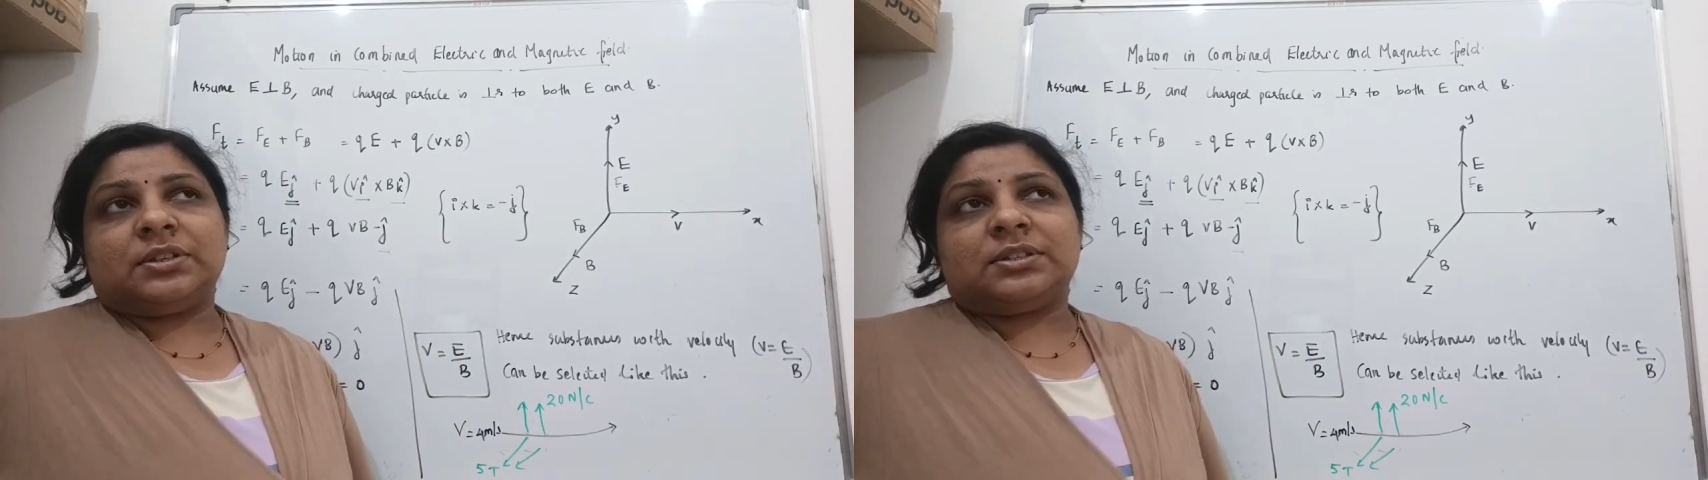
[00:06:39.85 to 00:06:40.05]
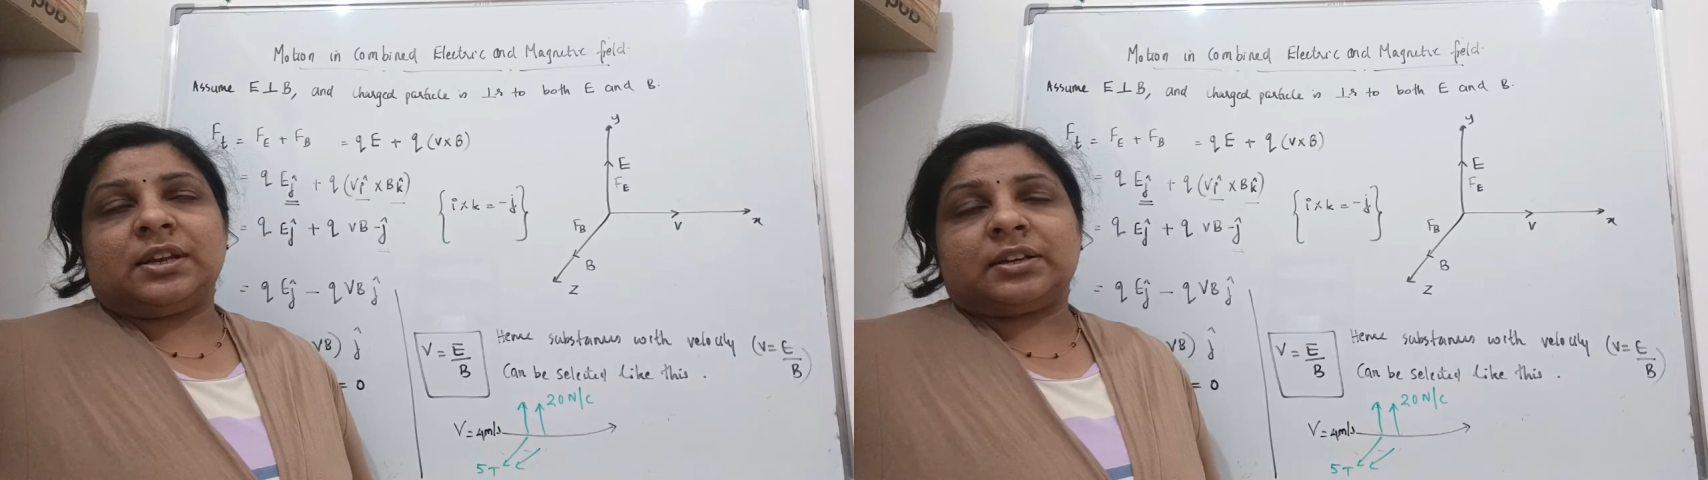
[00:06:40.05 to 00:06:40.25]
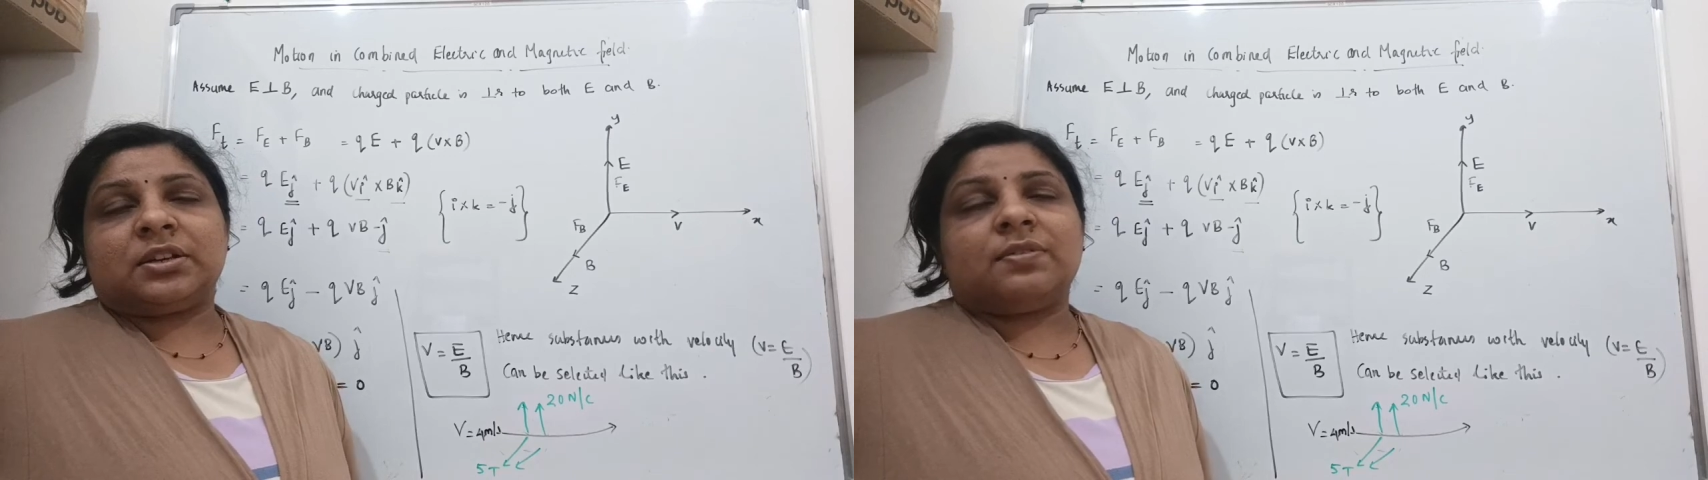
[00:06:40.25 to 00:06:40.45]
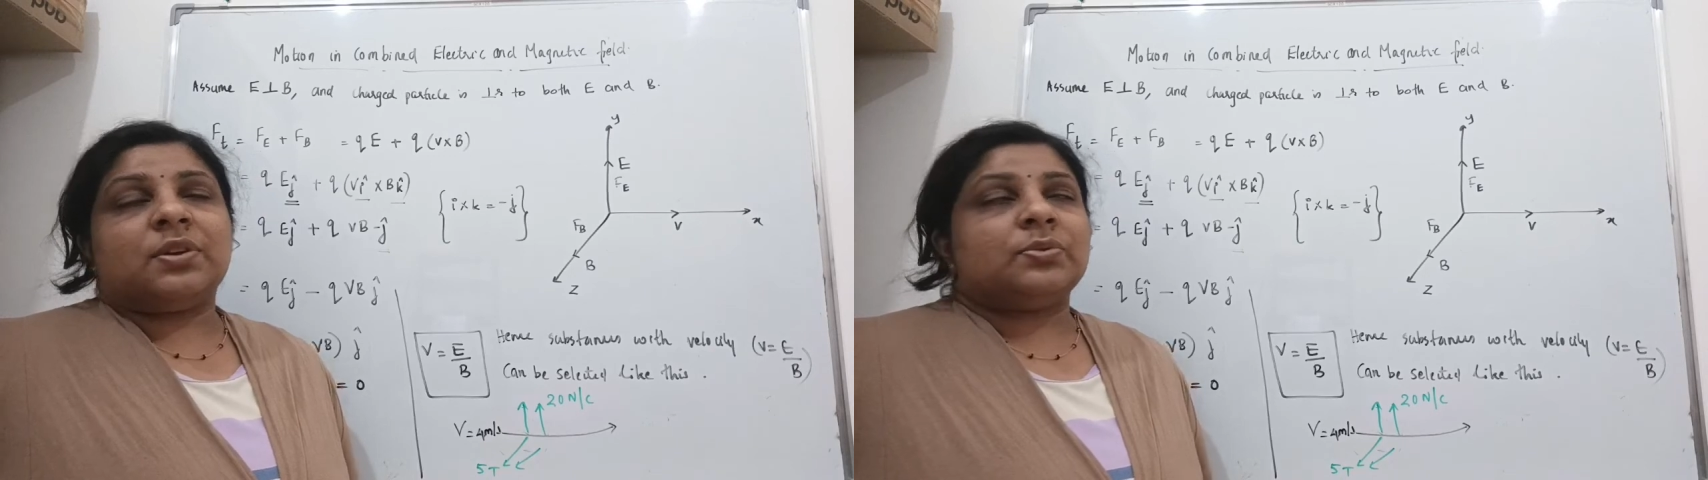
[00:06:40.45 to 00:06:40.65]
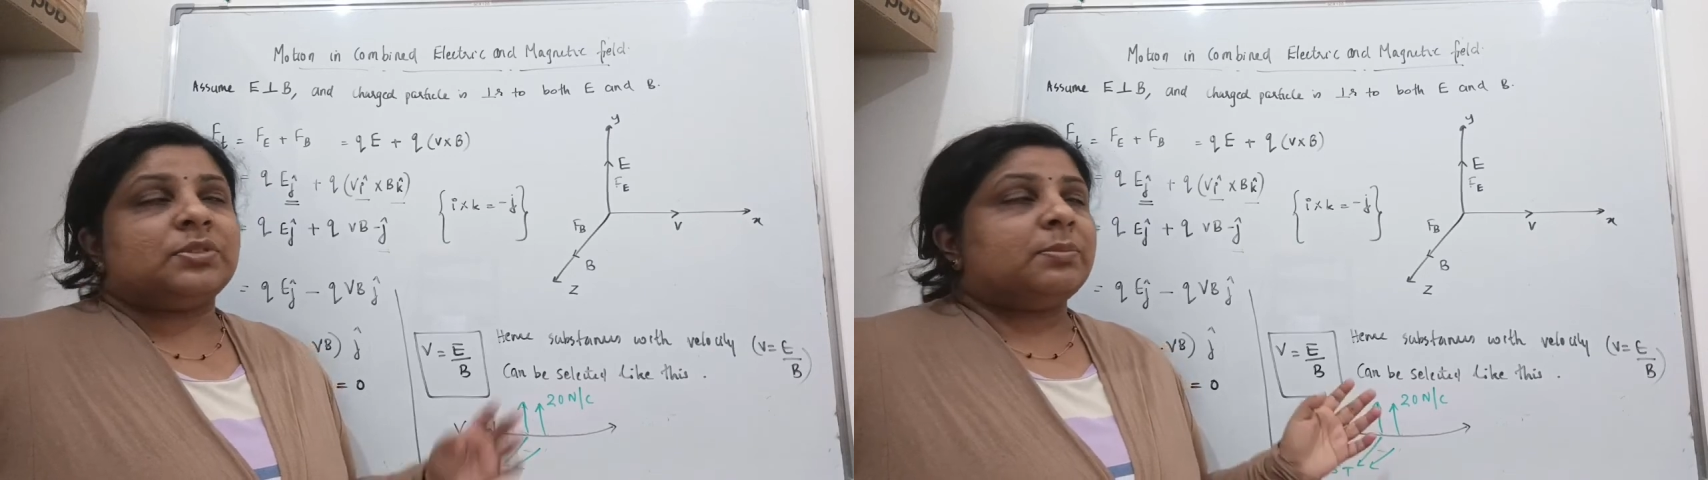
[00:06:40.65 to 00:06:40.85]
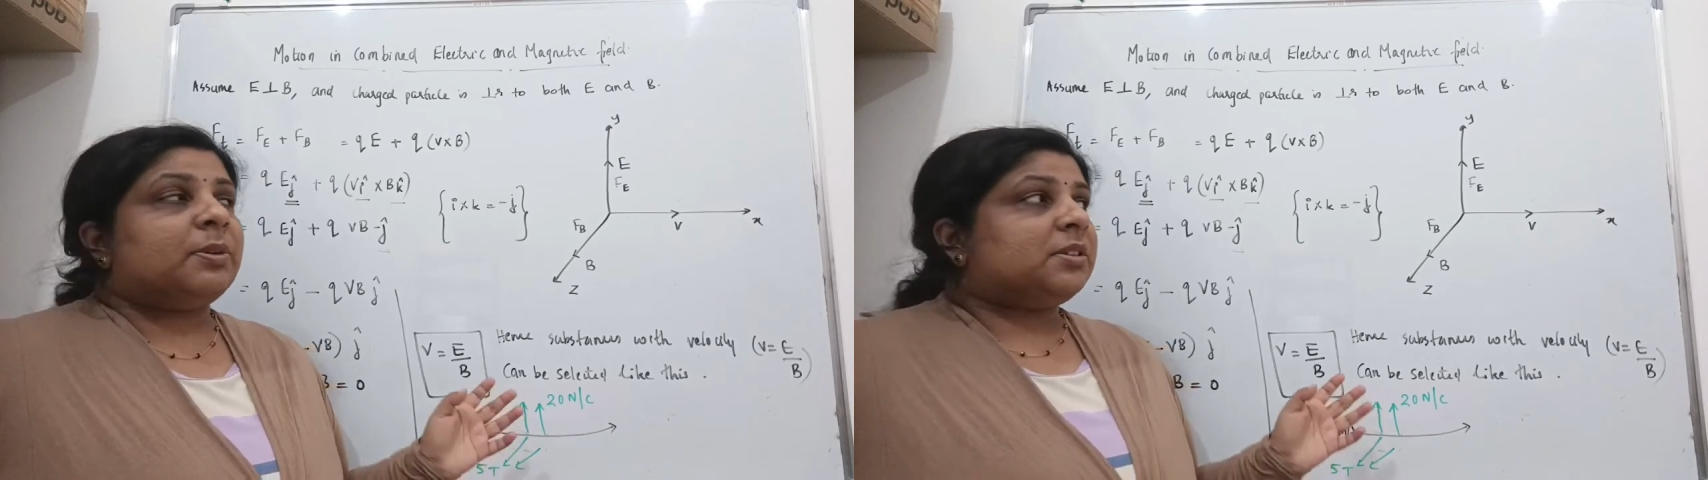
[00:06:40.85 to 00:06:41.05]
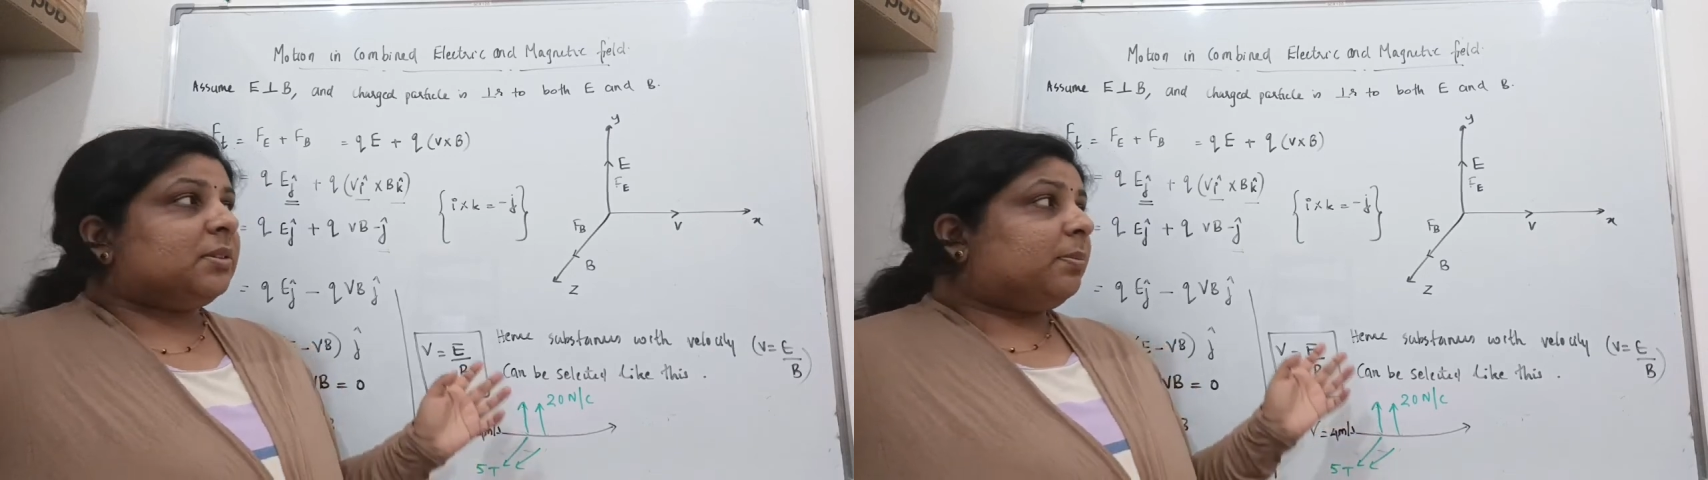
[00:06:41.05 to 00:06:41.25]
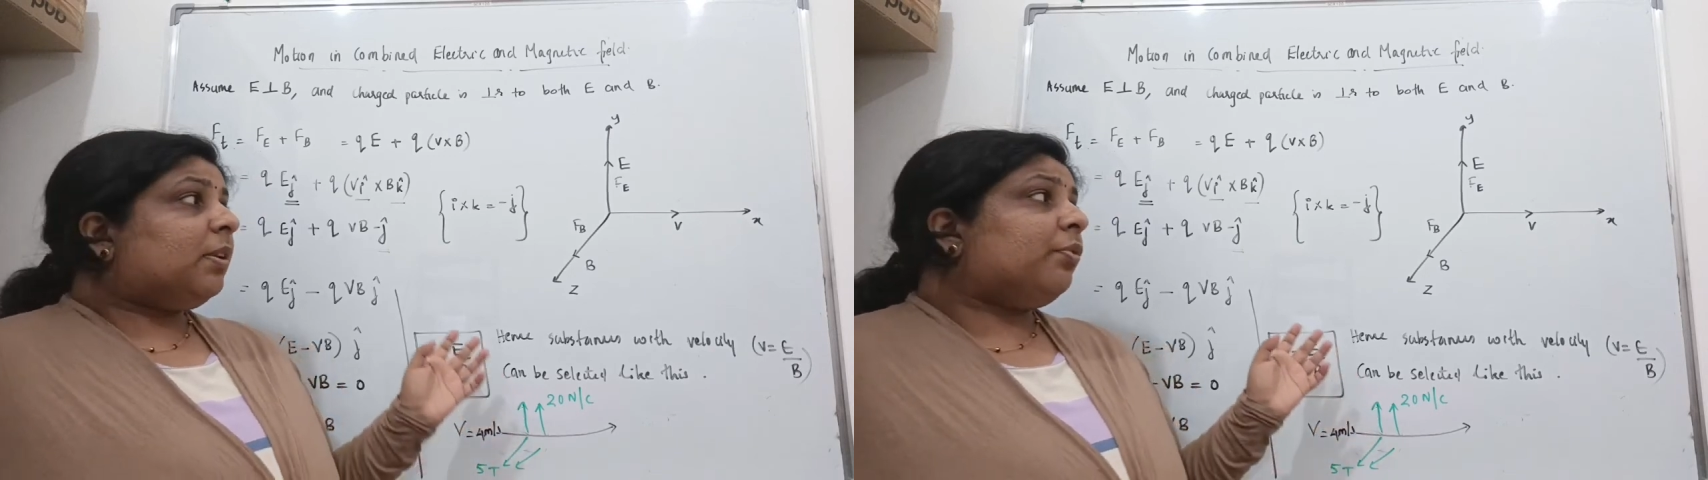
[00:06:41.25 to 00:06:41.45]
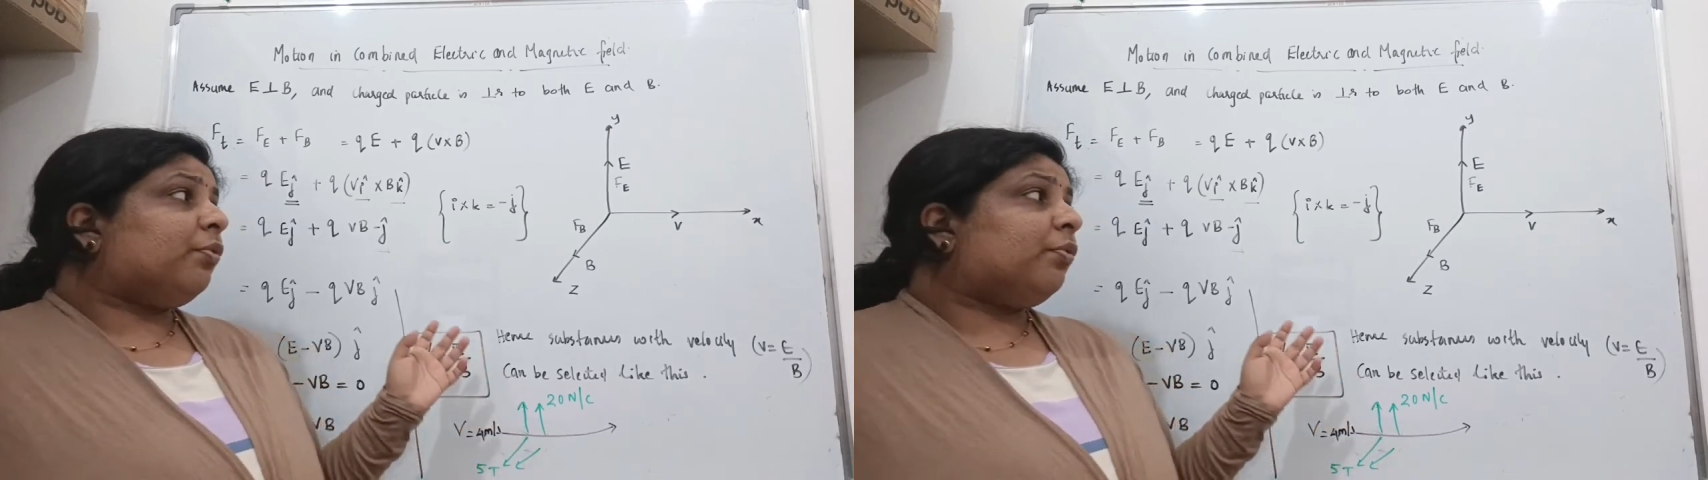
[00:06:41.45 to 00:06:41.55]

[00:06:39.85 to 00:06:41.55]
selector we use the principle